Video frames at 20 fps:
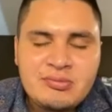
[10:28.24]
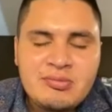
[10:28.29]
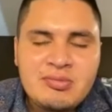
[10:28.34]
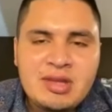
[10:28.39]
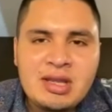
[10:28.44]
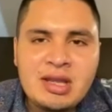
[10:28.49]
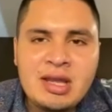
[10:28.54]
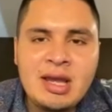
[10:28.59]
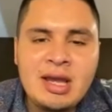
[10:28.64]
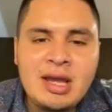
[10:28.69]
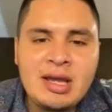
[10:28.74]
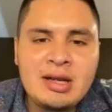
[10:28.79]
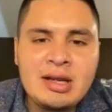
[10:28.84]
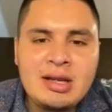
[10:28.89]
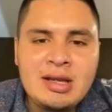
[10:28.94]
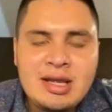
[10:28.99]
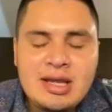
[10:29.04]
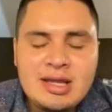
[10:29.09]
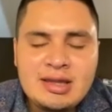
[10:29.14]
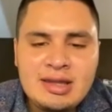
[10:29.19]
And
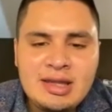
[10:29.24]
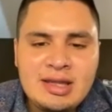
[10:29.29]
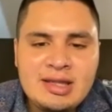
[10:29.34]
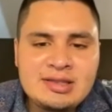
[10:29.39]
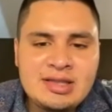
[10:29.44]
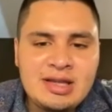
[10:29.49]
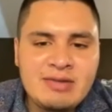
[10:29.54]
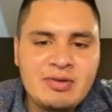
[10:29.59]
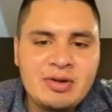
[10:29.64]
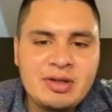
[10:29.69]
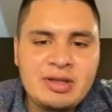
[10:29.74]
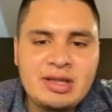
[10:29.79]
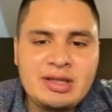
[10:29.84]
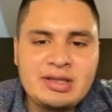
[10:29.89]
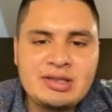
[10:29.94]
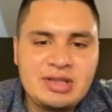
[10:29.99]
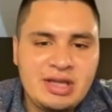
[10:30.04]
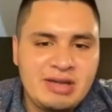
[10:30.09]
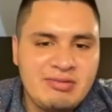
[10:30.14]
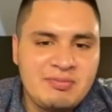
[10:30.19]
these
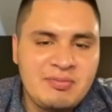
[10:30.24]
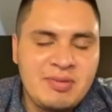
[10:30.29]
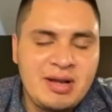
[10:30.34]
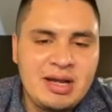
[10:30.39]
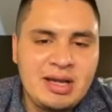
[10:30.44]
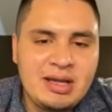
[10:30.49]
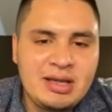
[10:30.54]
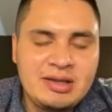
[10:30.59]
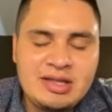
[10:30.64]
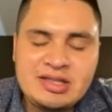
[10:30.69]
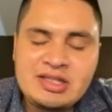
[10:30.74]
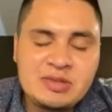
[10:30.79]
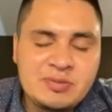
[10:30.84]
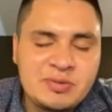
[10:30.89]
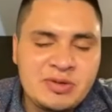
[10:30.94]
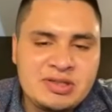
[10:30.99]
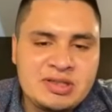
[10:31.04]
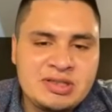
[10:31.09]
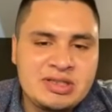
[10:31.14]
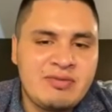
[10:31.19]

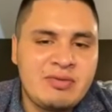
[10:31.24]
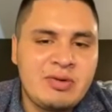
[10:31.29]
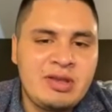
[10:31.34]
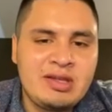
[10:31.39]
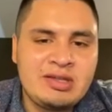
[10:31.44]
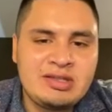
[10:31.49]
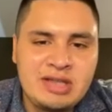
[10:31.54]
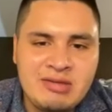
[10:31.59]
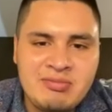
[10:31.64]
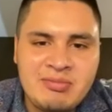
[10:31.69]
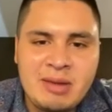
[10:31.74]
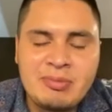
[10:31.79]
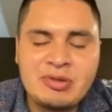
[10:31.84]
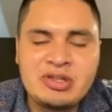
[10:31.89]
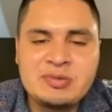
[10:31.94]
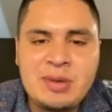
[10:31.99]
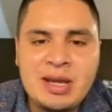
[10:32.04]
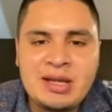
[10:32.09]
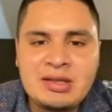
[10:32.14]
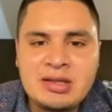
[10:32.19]
experiences have really shaped my
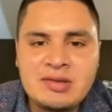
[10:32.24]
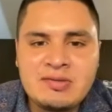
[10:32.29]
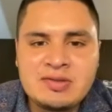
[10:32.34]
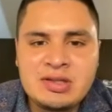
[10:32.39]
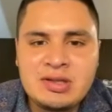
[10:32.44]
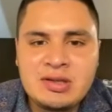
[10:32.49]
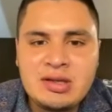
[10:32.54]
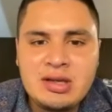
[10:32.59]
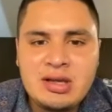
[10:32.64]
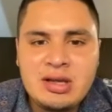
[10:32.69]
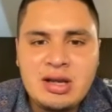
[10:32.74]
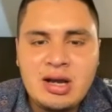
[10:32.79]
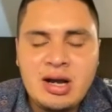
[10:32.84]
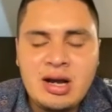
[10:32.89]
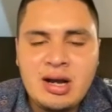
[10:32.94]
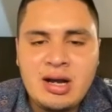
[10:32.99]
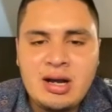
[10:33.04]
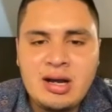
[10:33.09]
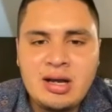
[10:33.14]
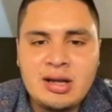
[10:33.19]
perspectives
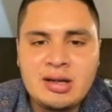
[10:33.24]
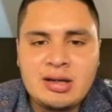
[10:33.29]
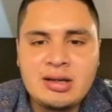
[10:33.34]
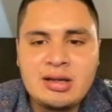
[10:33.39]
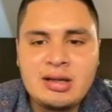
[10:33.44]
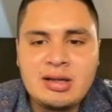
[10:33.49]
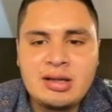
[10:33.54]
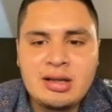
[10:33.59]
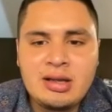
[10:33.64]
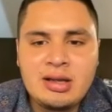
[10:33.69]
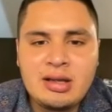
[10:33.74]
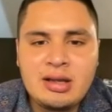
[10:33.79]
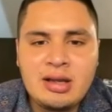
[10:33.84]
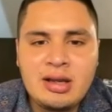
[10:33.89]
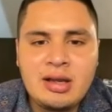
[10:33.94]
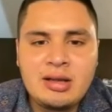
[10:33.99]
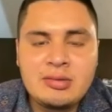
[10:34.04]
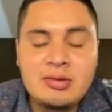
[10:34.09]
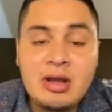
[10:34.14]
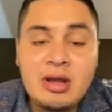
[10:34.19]
on
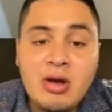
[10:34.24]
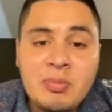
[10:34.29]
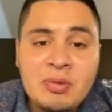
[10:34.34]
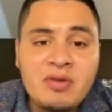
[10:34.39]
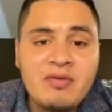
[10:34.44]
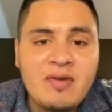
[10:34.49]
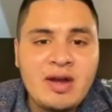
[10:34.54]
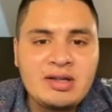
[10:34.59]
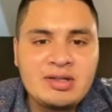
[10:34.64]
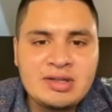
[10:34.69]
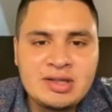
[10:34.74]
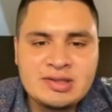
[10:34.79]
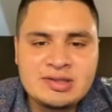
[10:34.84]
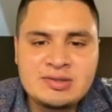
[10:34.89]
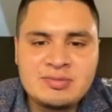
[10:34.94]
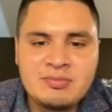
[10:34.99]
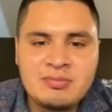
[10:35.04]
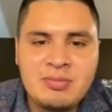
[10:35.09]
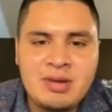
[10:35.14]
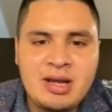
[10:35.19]
helping veterans.
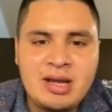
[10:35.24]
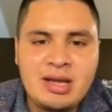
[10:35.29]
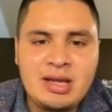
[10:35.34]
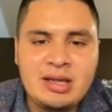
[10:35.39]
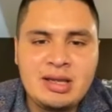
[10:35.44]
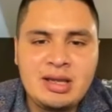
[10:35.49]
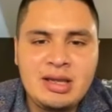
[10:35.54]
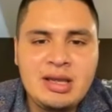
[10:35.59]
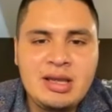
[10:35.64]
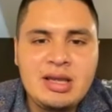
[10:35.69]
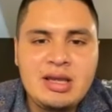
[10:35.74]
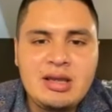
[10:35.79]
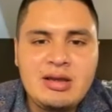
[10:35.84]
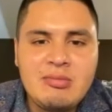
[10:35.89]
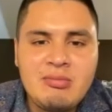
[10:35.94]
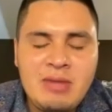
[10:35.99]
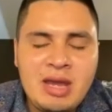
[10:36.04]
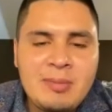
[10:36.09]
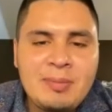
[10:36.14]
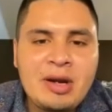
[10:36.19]
My
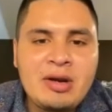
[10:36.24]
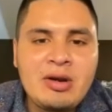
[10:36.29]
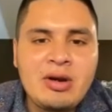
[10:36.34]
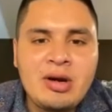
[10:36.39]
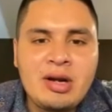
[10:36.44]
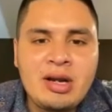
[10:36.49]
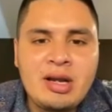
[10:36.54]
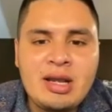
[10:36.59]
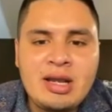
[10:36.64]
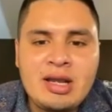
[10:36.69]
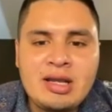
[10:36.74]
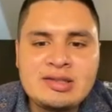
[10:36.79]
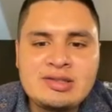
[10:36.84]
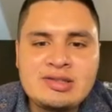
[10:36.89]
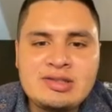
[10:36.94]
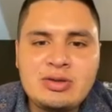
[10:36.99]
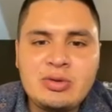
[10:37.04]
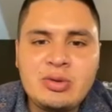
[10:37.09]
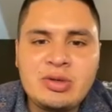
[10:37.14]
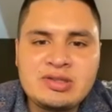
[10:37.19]
main priority is
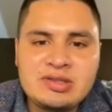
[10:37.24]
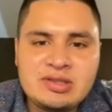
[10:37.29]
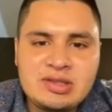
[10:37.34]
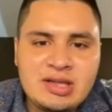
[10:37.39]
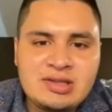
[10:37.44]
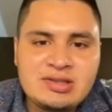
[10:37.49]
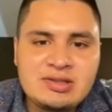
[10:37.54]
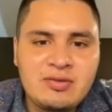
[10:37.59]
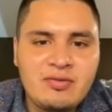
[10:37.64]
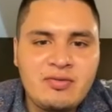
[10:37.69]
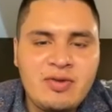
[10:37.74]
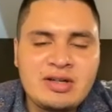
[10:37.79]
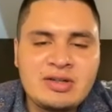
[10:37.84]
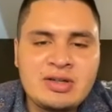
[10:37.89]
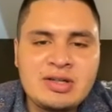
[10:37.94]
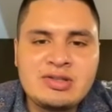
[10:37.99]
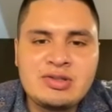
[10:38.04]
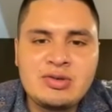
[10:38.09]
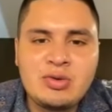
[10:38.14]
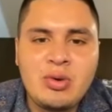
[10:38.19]
to assist
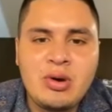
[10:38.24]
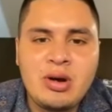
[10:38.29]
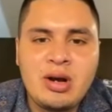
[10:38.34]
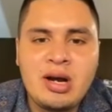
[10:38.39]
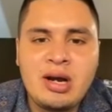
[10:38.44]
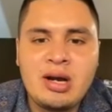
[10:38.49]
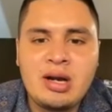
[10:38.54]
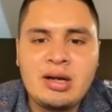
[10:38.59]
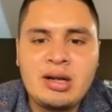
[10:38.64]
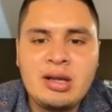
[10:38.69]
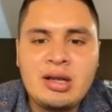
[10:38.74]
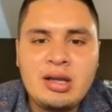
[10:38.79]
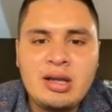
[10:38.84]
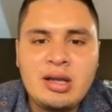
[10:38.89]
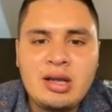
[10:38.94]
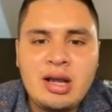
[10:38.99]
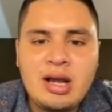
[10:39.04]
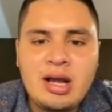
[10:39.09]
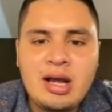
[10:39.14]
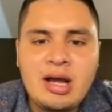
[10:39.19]
veterans who are
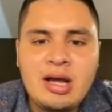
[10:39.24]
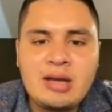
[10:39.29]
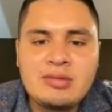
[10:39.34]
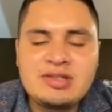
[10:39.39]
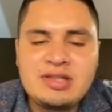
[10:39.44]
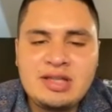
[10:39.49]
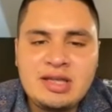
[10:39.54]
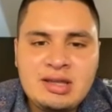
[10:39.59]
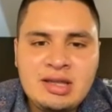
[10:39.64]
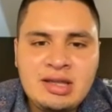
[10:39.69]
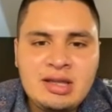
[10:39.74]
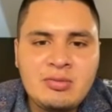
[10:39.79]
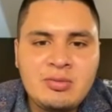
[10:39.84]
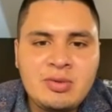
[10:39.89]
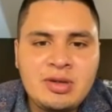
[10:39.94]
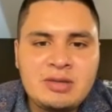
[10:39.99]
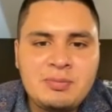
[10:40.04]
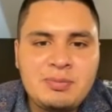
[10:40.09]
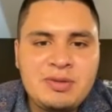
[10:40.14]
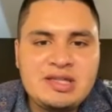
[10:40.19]
dealing
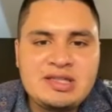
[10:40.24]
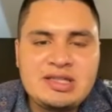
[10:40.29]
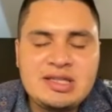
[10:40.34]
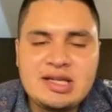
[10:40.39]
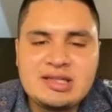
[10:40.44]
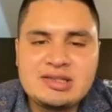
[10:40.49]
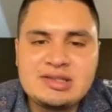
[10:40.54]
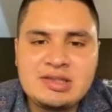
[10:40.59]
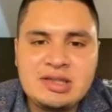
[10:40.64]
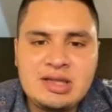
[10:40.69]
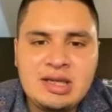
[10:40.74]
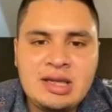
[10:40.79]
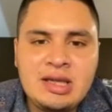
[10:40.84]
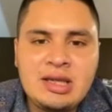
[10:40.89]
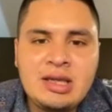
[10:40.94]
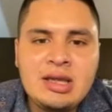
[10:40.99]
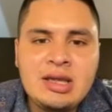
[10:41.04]
with PTSD,